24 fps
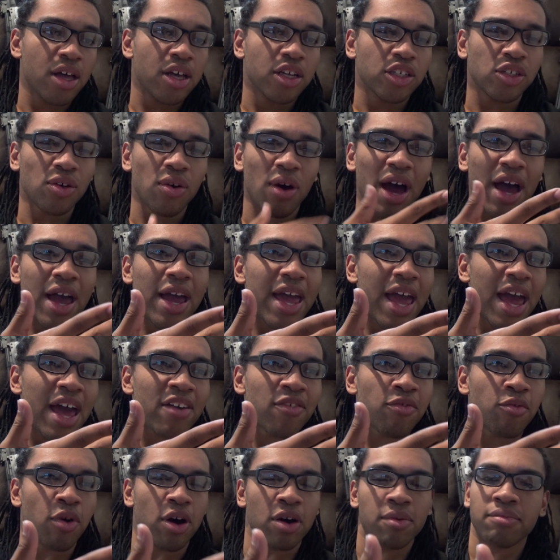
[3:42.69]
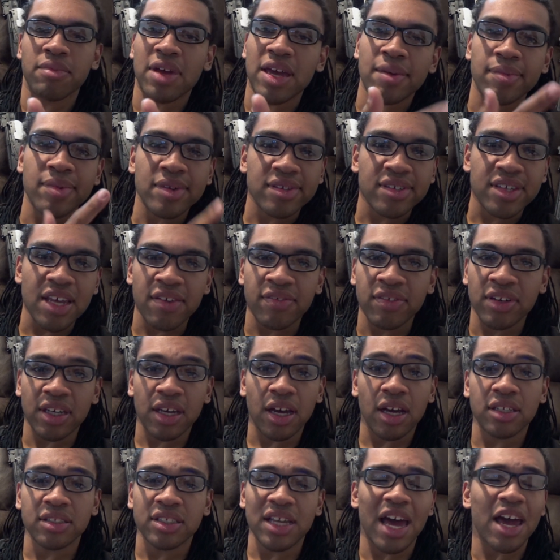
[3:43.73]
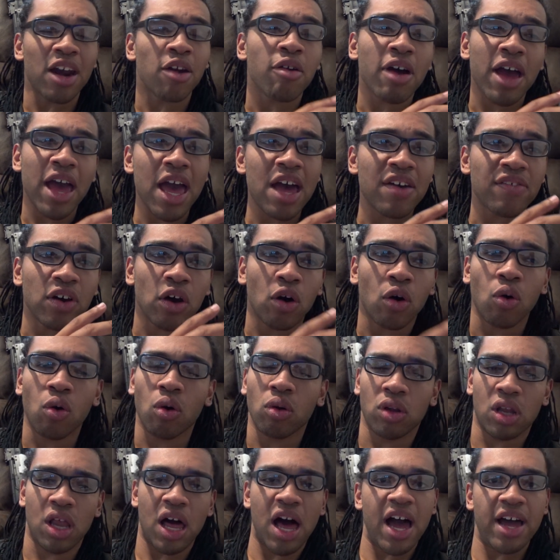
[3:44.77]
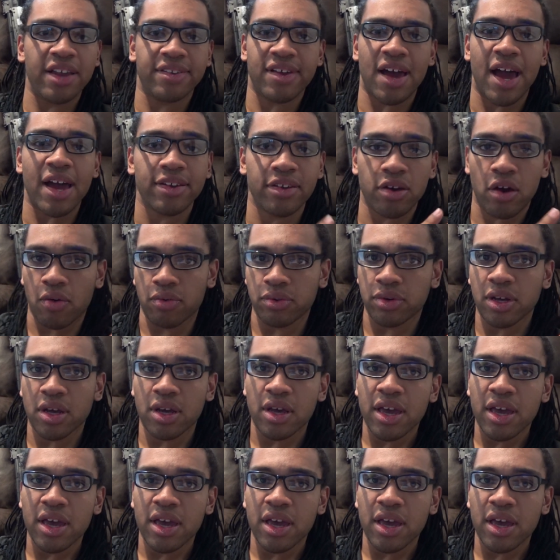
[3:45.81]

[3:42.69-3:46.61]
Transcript: So I have, what, maybe 7 guns? I don't have a whole lot. I don't.